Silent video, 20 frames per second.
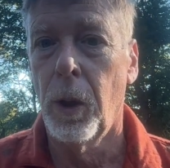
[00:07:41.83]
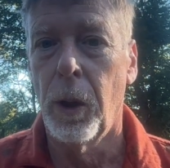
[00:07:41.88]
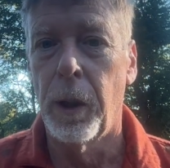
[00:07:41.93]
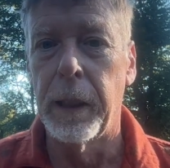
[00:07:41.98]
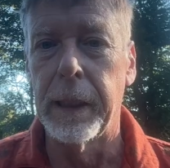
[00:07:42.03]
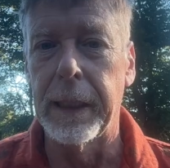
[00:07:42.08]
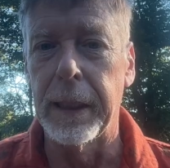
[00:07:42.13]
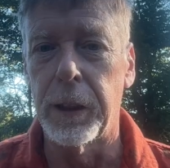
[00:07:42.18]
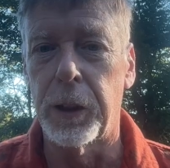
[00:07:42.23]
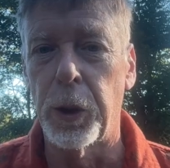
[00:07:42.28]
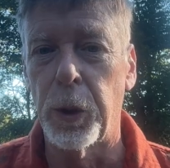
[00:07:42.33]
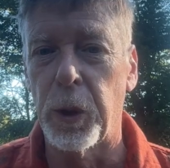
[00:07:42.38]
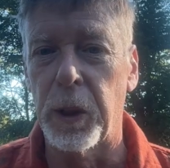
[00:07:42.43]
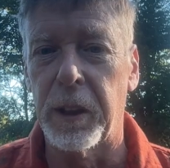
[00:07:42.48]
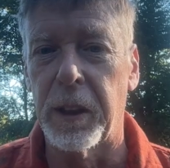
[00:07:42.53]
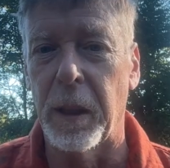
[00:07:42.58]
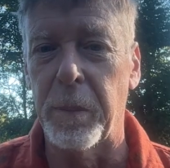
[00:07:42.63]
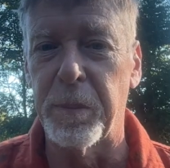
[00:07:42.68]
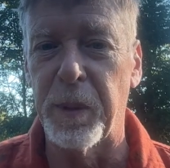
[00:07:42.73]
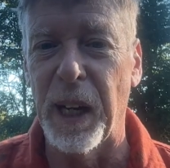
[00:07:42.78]
He gets you to
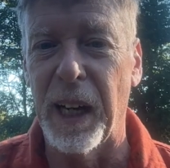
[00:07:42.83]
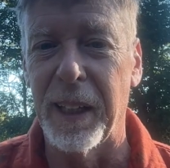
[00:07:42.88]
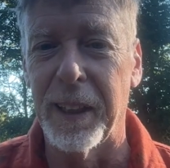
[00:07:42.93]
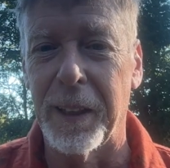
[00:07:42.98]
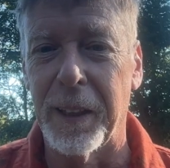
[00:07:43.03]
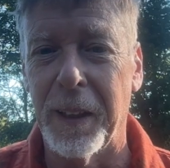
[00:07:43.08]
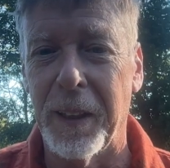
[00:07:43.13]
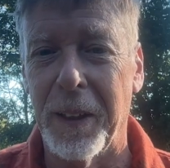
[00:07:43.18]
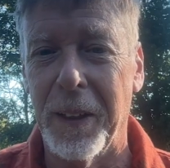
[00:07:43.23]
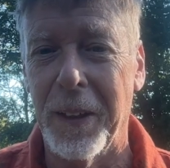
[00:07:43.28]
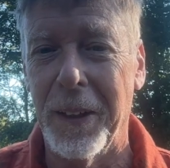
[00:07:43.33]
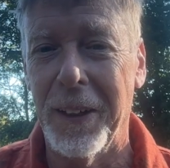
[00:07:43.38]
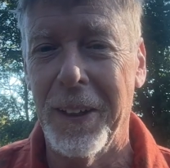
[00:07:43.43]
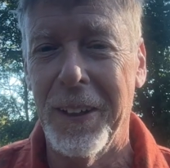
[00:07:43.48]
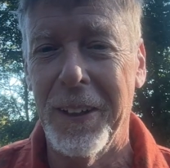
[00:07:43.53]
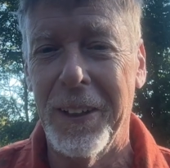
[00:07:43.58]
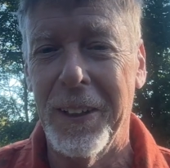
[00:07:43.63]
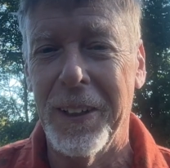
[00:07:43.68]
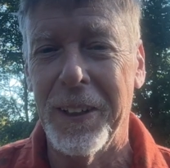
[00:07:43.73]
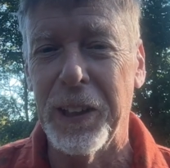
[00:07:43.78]
accept that.
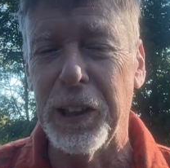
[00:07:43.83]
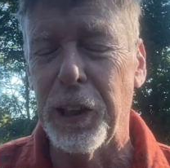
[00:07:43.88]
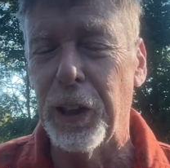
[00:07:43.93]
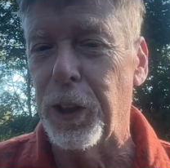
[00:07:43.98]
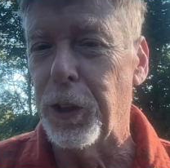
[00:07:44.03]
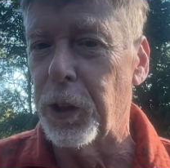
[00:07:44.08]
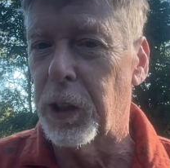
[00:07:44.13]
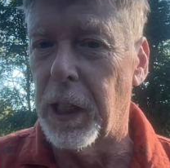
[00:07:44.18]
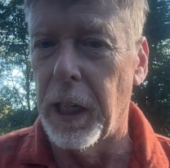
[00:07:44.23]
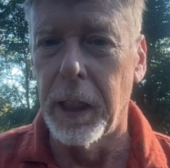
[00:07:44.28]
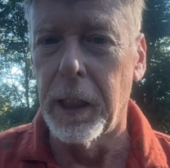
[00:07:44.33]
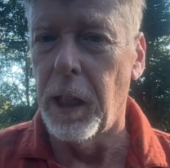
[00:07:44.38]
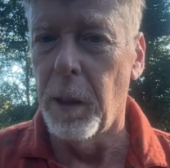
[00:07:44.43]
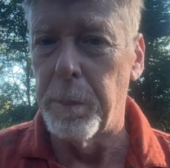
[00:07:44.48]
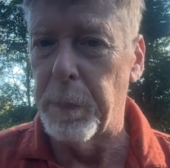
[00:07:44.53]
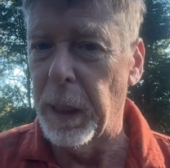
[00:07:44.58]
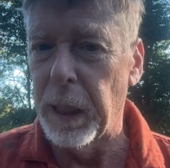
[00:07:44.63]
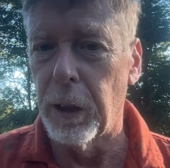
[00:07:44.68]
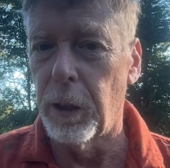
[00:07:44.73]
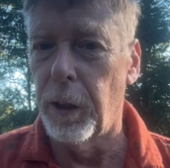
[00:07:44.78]
You can't get
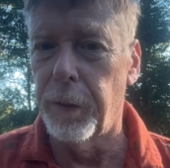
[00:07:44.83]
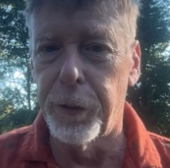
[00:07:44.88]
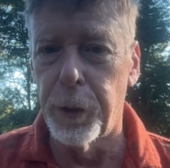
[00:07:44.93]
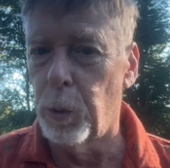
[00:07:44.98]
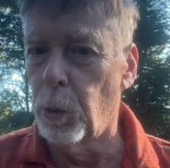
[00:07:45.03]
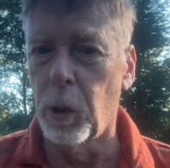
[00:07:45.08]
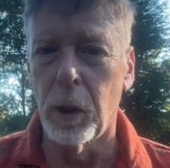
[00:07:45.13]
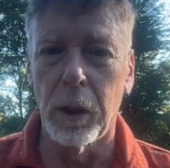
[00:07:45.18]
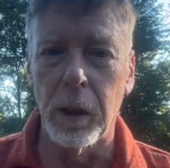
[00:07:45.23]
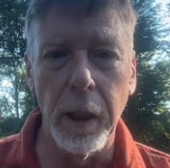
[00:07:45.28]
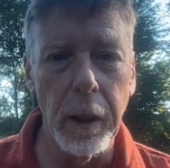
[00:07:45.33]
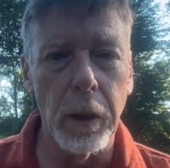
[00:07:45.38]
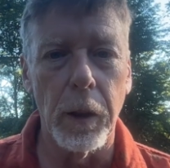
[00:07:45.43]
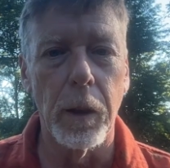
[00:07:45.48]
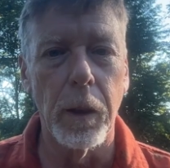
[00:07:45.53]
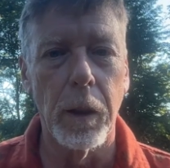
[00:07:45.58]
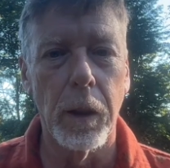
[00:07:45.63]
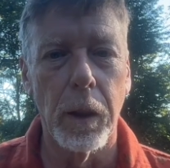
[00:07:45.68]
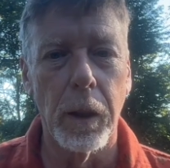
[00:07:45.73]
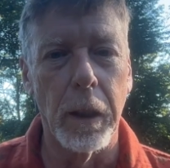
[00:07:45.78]
bigger if you weren't
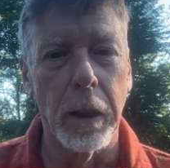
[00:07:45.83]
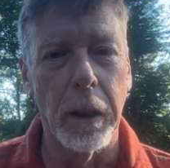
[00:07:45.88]
littler.